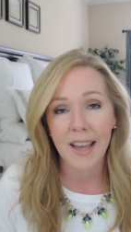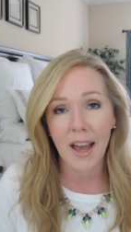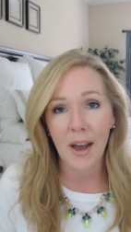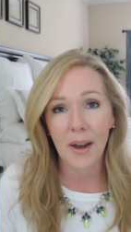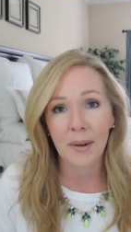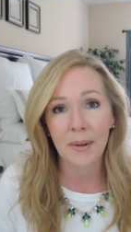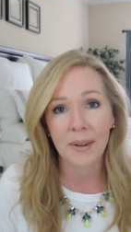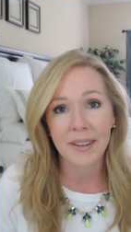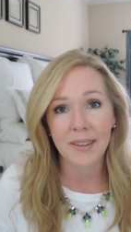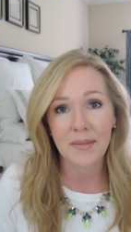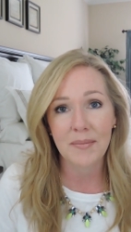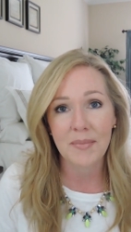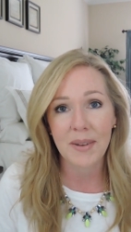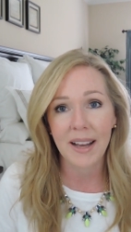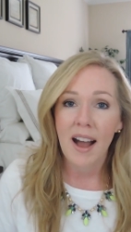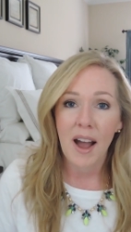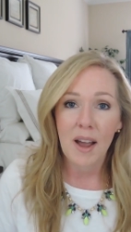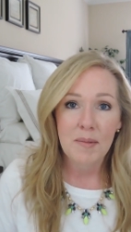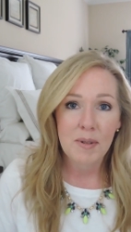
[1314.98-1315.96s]
going.
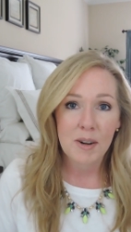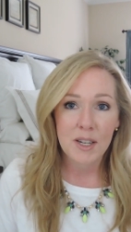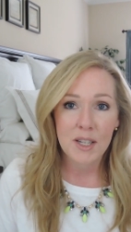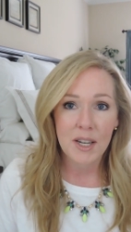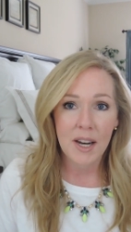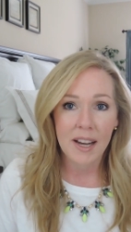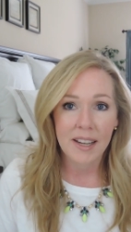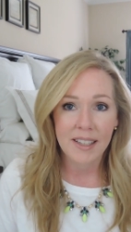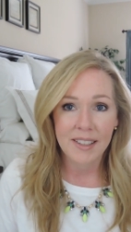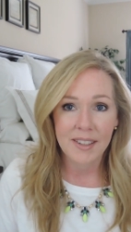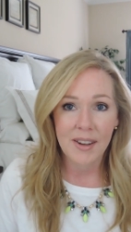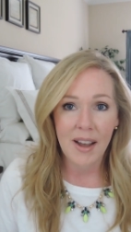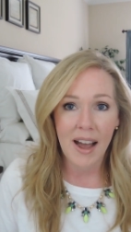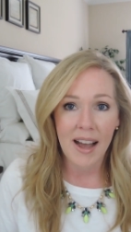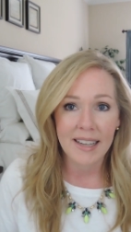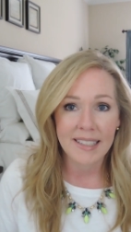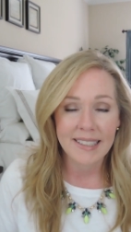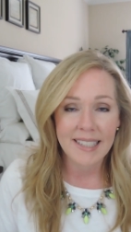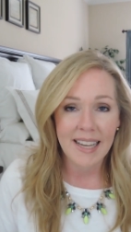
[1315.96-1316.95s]
But I appreciate you
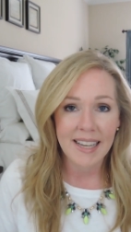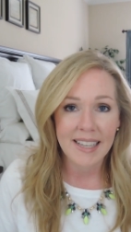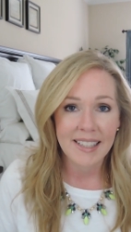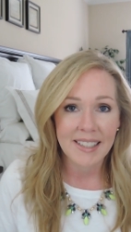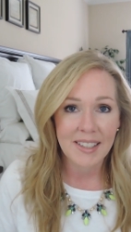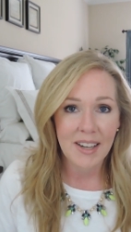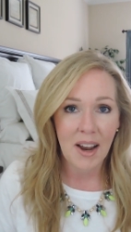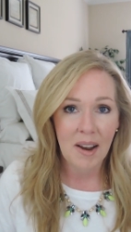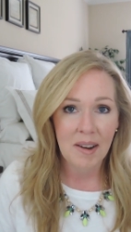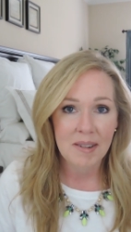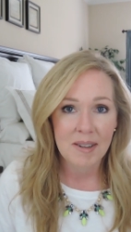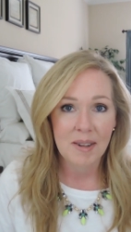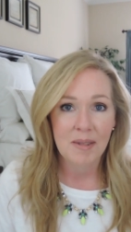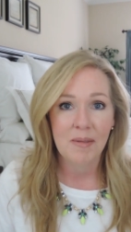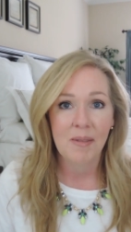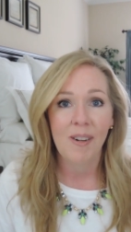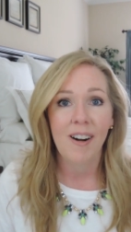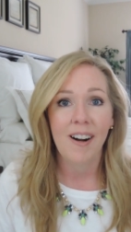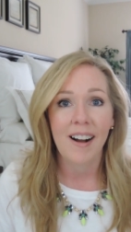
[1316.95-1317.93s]
guys taking the time
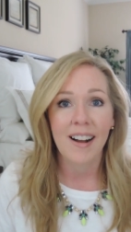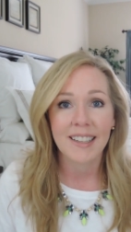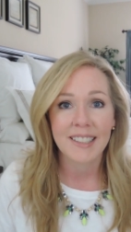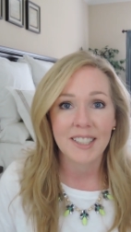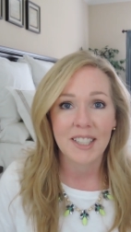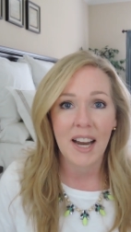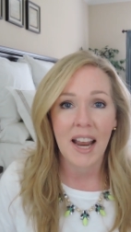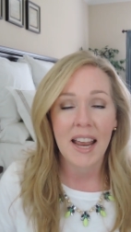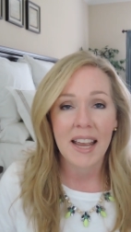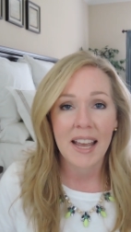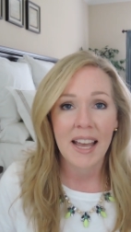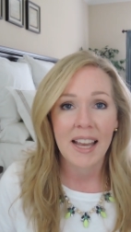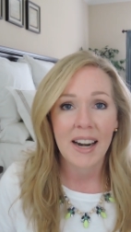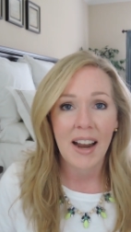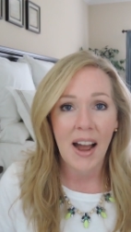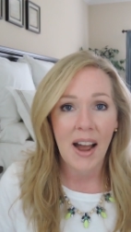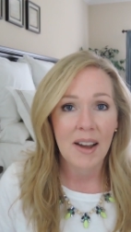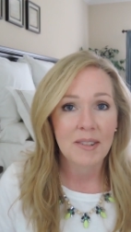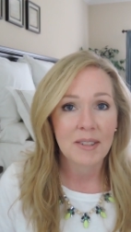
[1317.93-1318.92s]
to watch
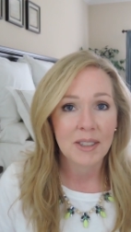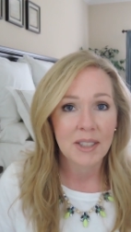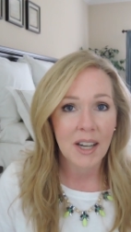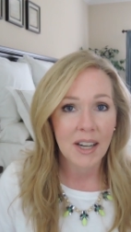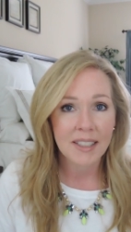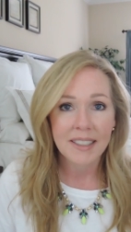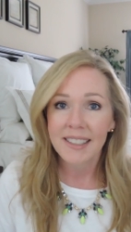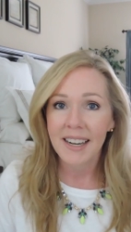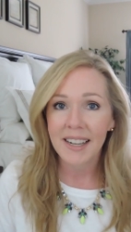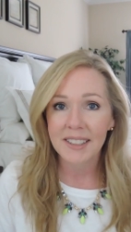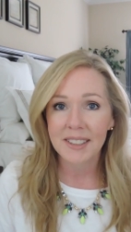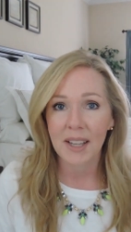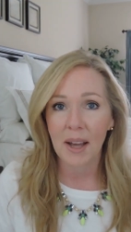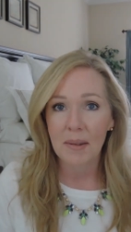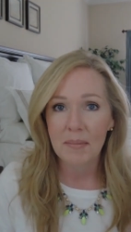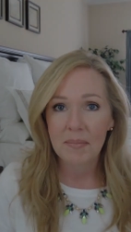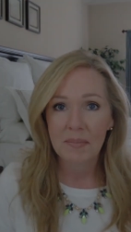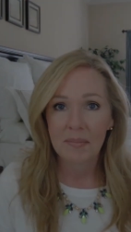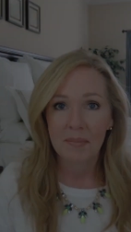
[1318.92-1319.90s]
and I will talk to you next
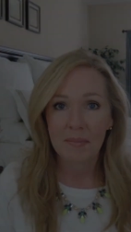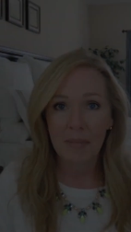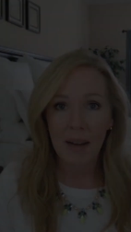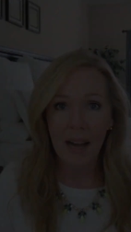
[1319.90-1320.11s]
time.